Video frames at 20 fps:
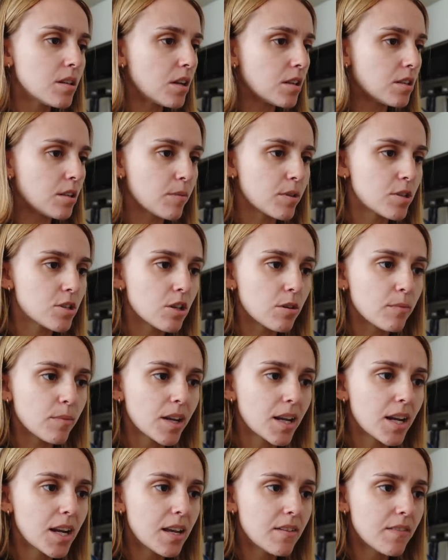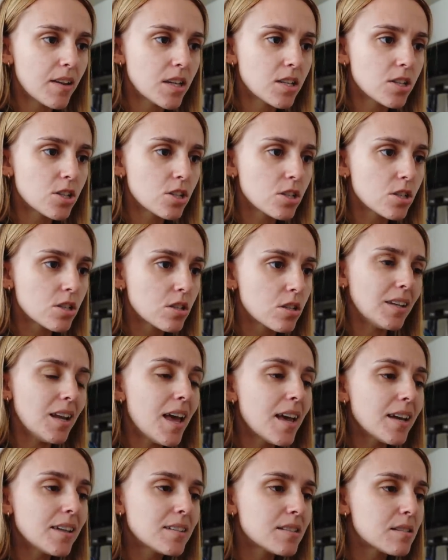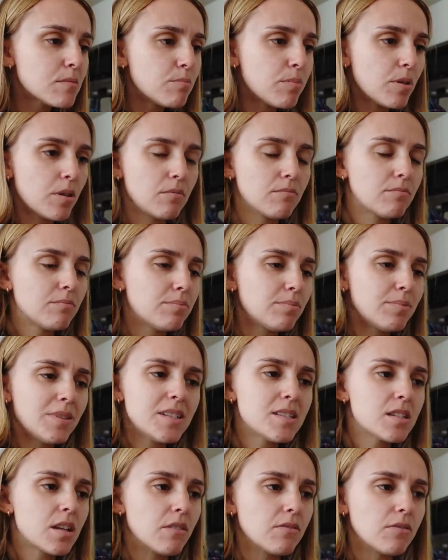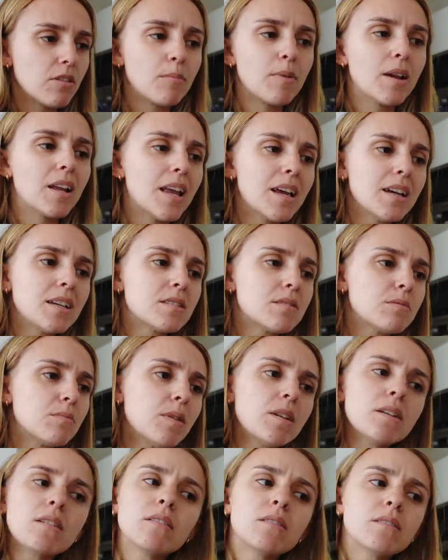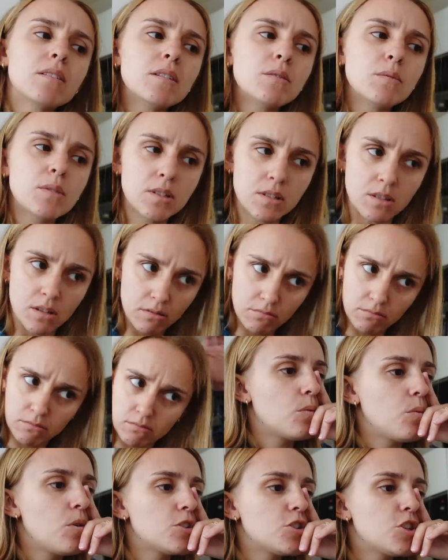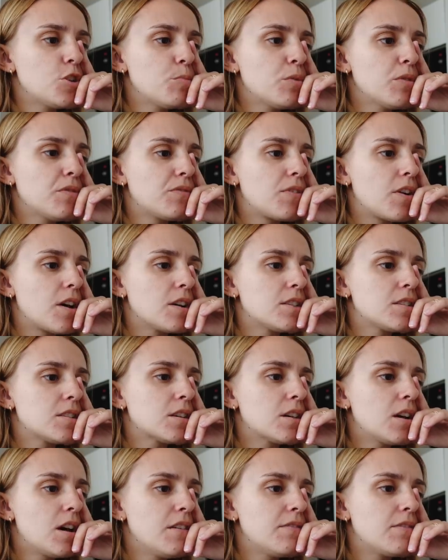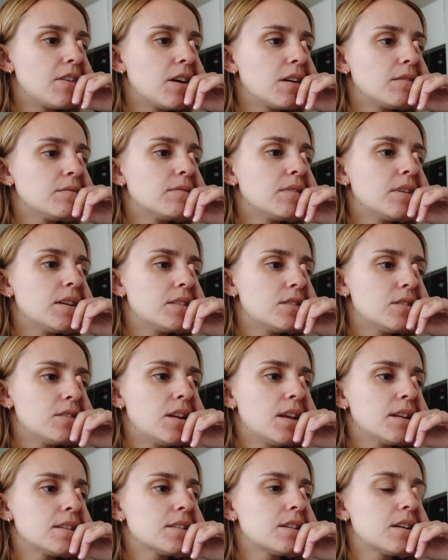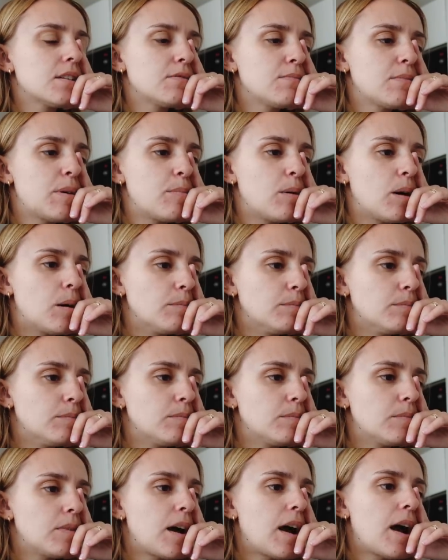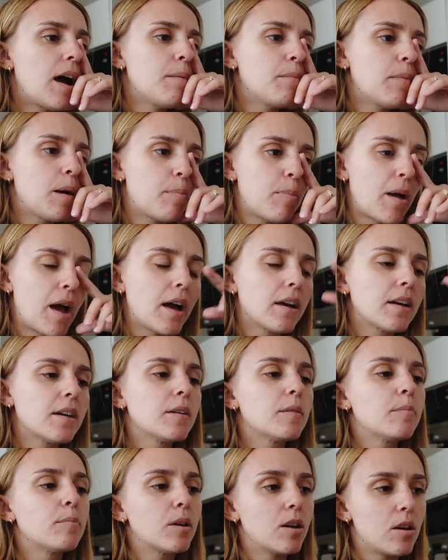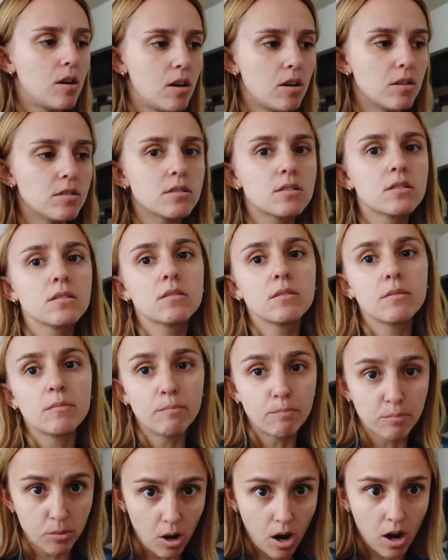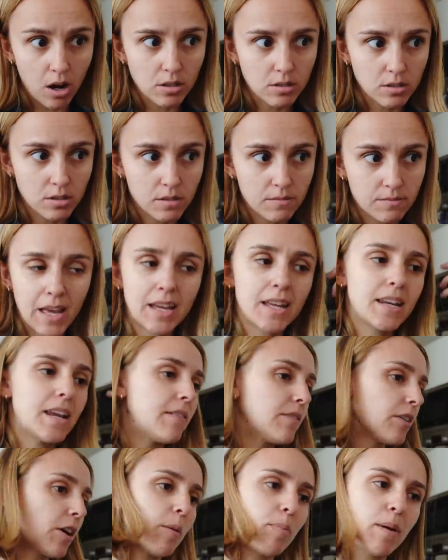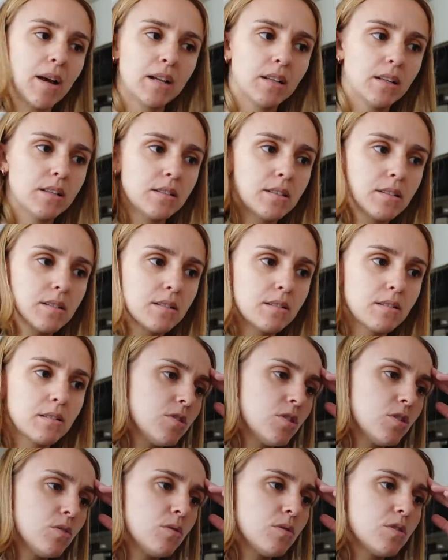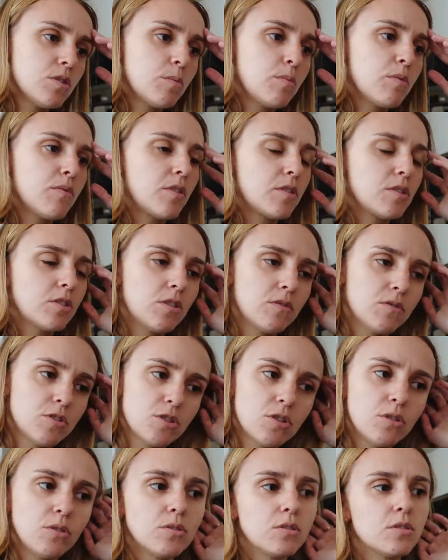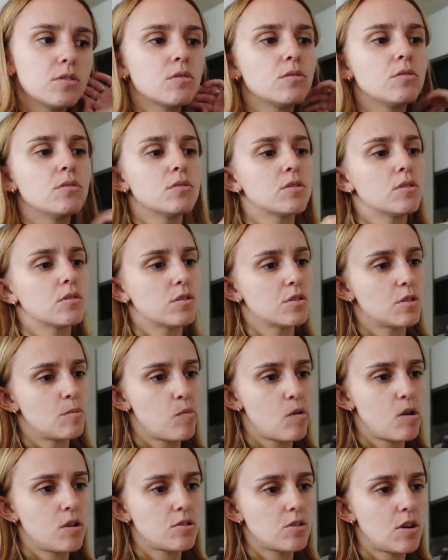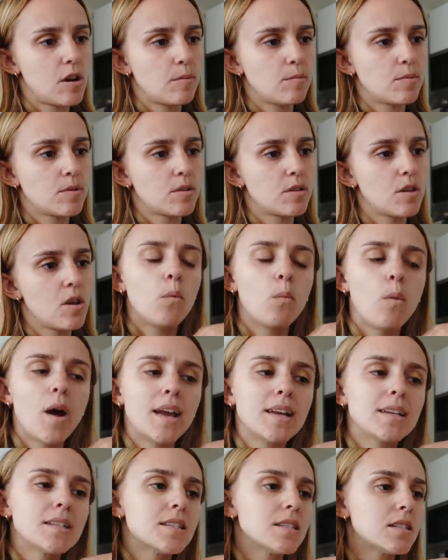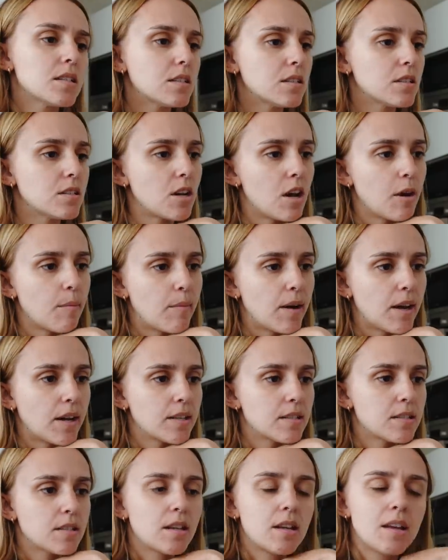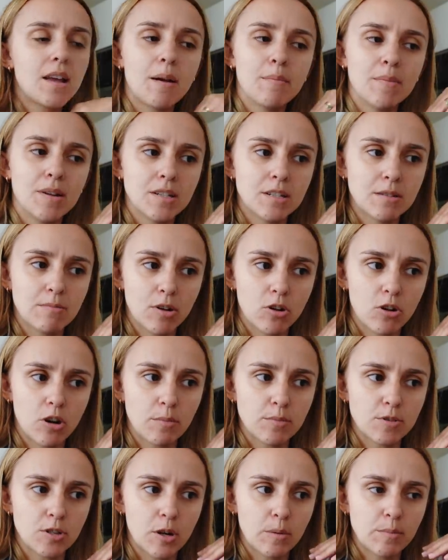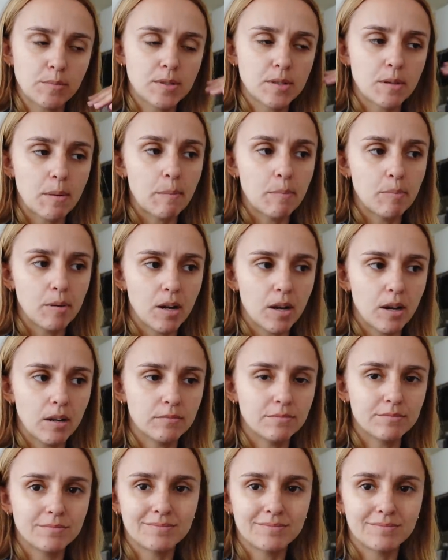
I don't mind showing my cleavage, legs, but please cover up my legs. We're in winter. What do you prefer to cover? I do like to cover my bum. And my back, because bras. I can never go backless. I do also prefer to cover shoulders, also because of bra straps. Waist, don't mind. I'm into my crop tops, but